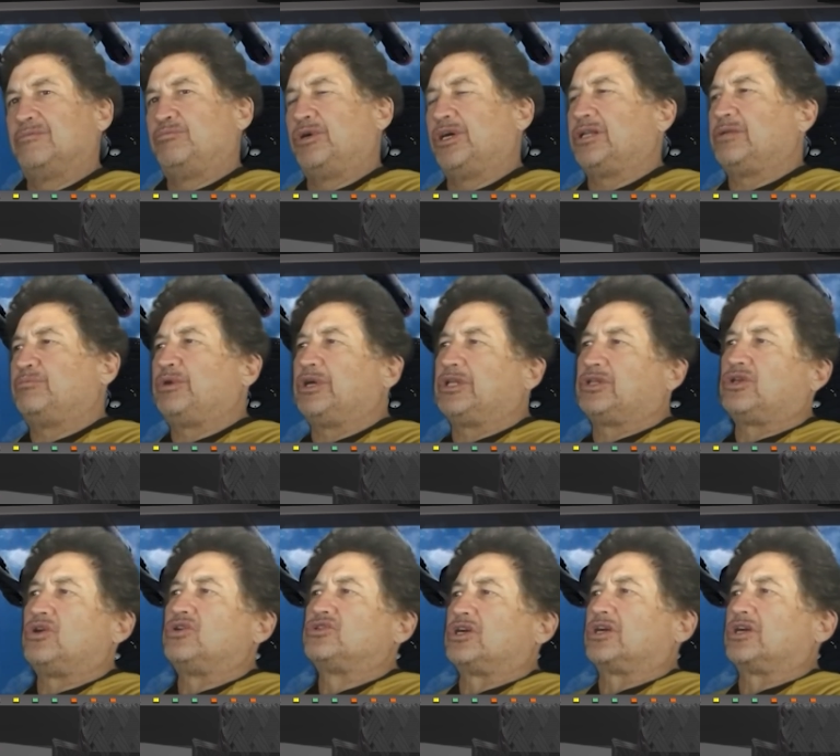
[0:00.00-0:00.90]
But
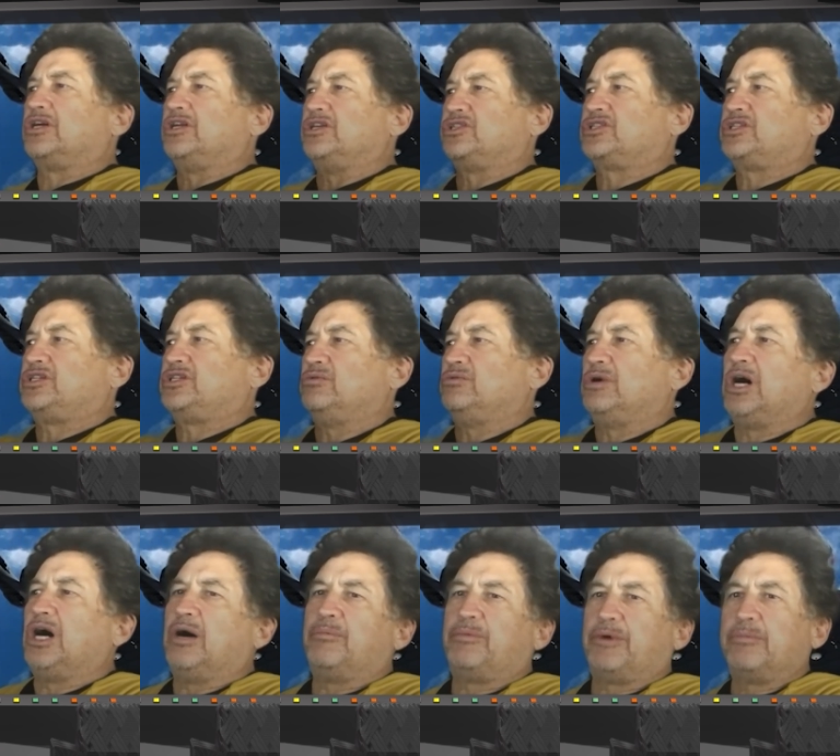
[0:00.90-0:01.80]
those are going to skew
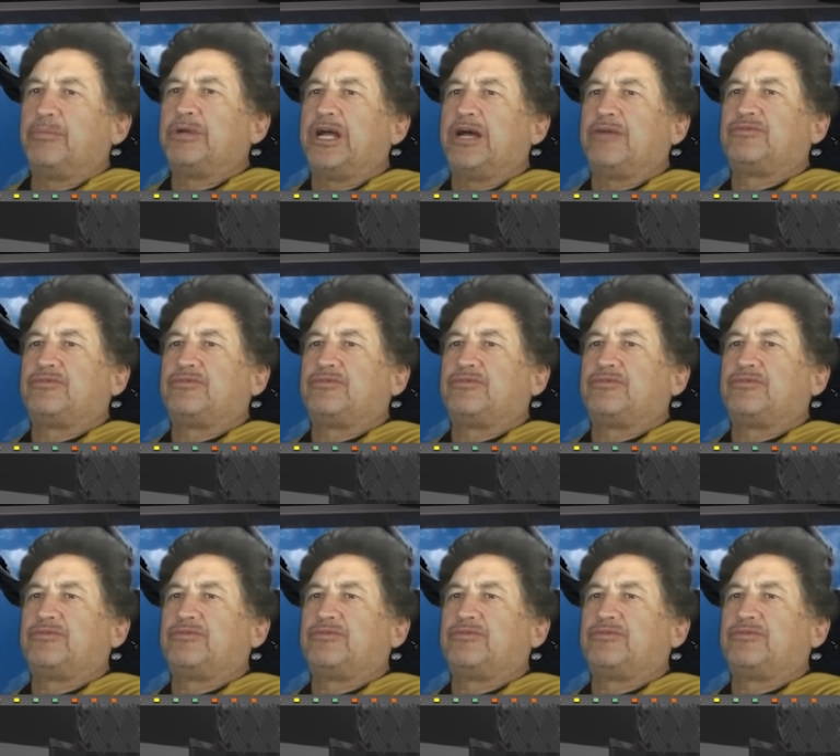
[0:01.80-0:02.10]
up. I'm going to